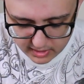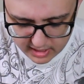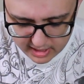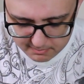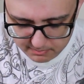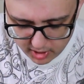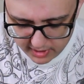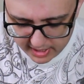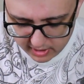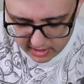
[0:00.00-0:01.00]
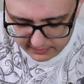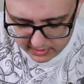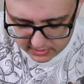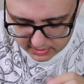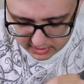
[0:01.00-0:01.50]
All that
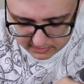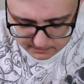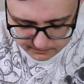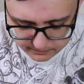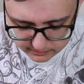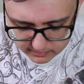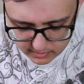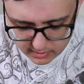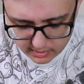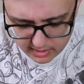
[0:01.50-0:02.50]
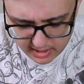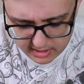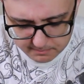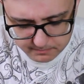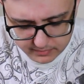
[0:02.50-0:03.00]
often, so
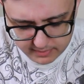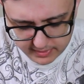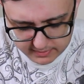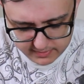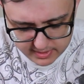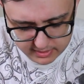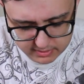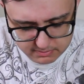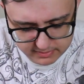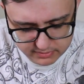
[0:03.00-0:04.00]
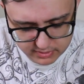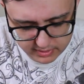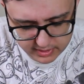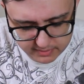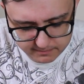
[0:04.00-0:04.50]
if I could find a good beef
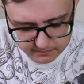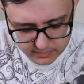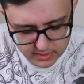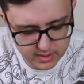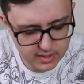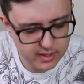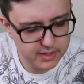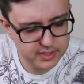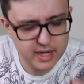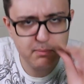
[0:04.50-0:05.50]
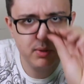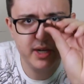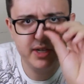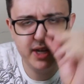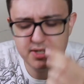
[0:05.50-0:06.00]
jerky, it's got a
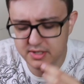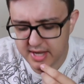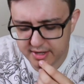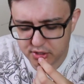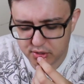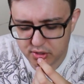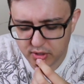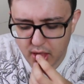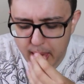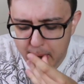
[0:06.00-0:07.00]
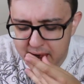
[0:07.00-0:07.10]
pretty decent texture to it.